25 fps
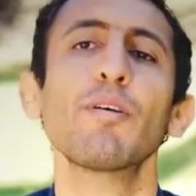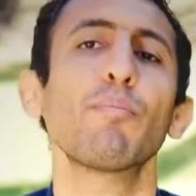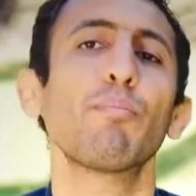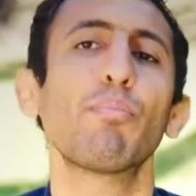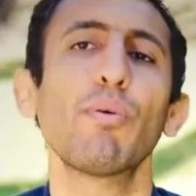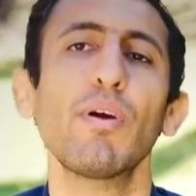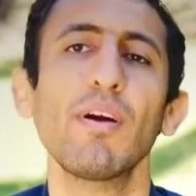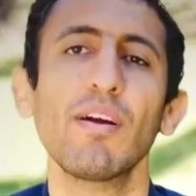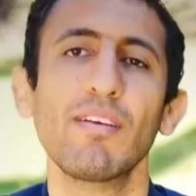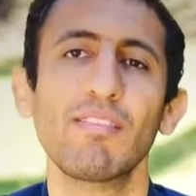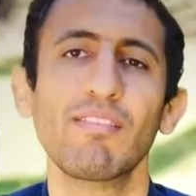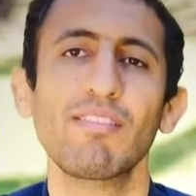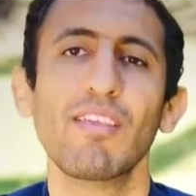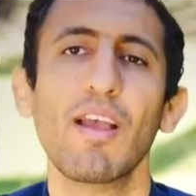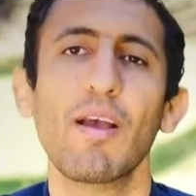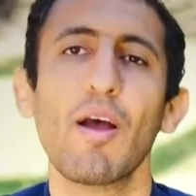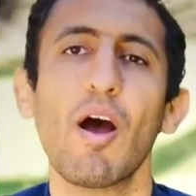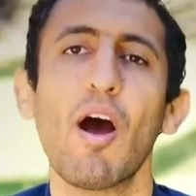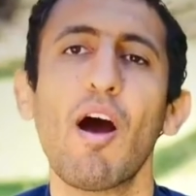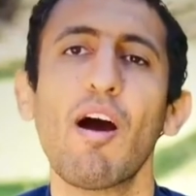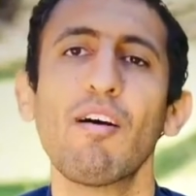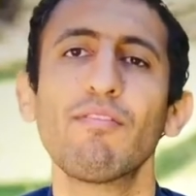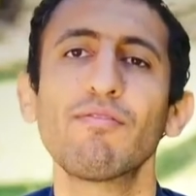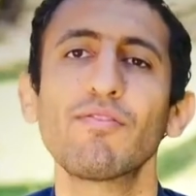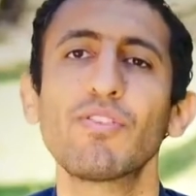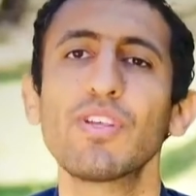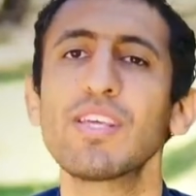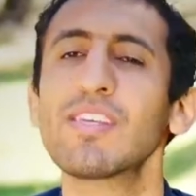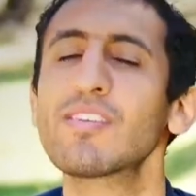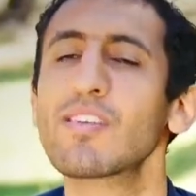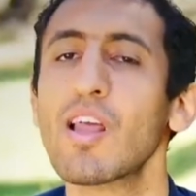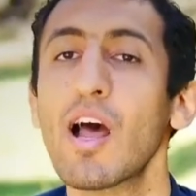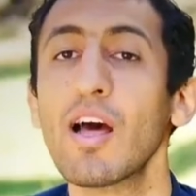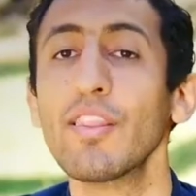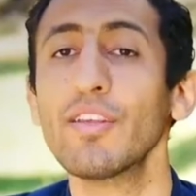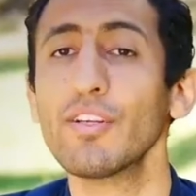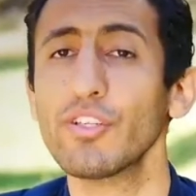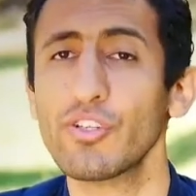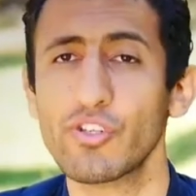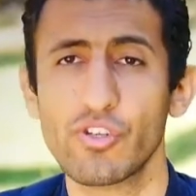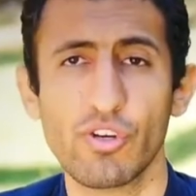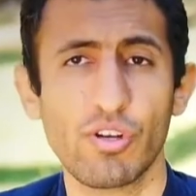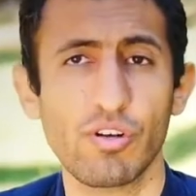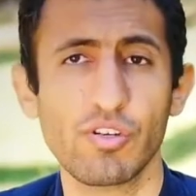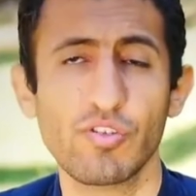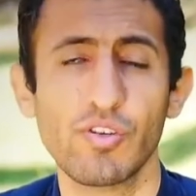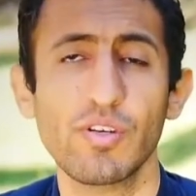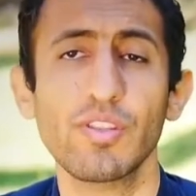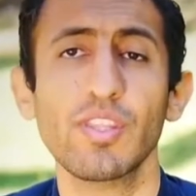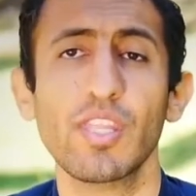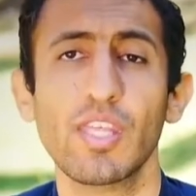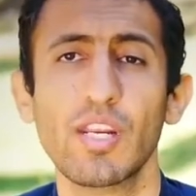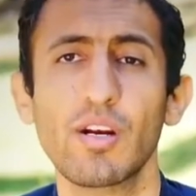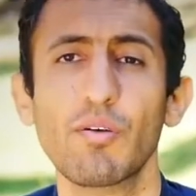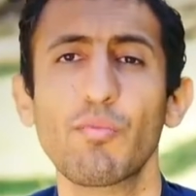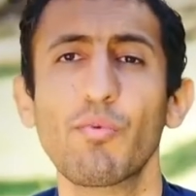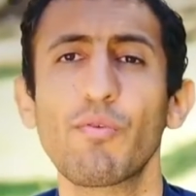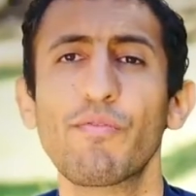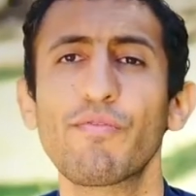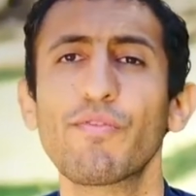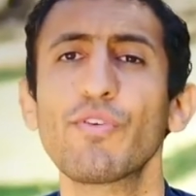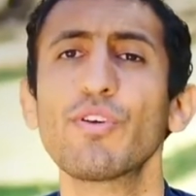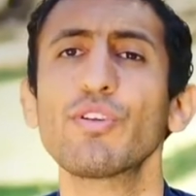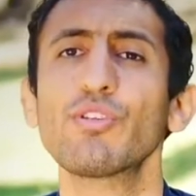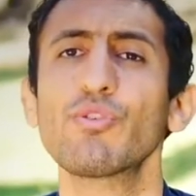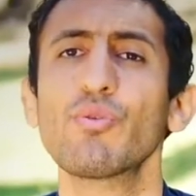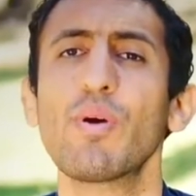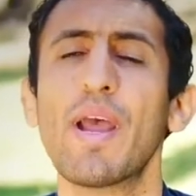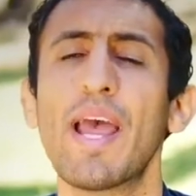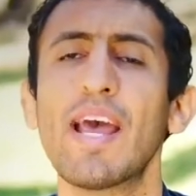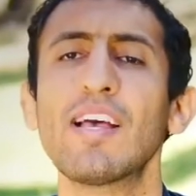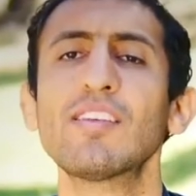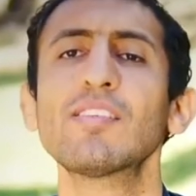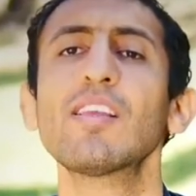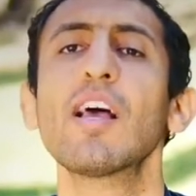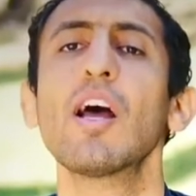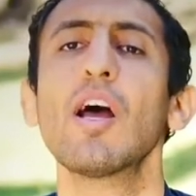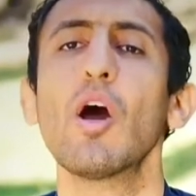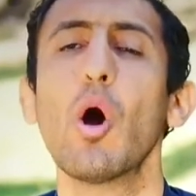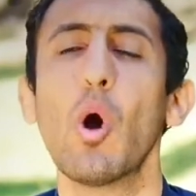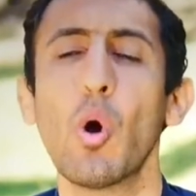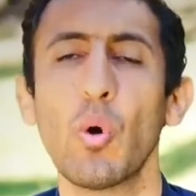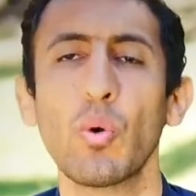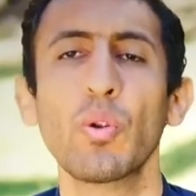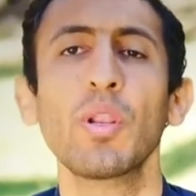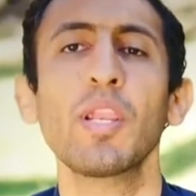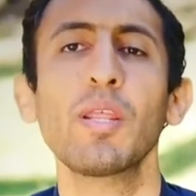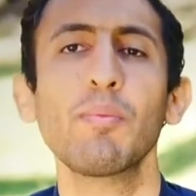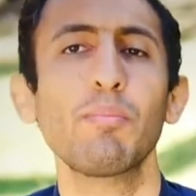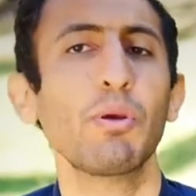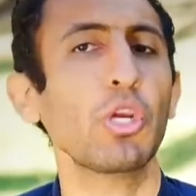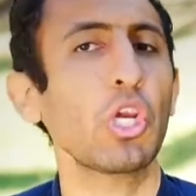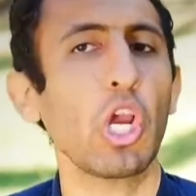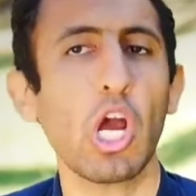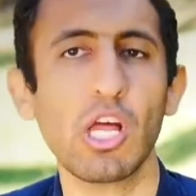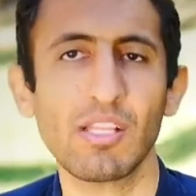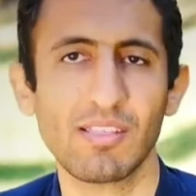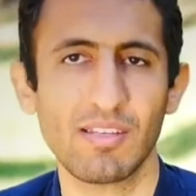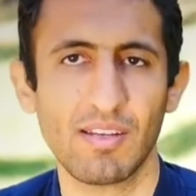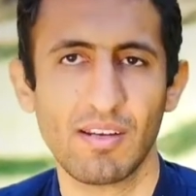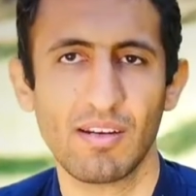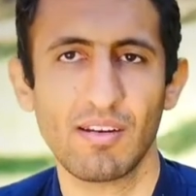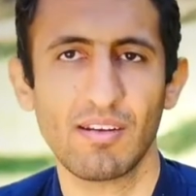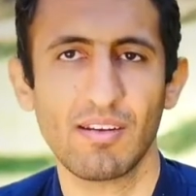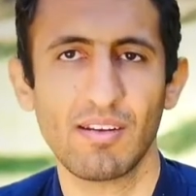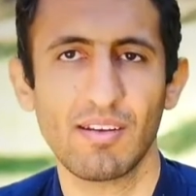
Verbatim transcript: the birth of these other children that are referred to as only begotten.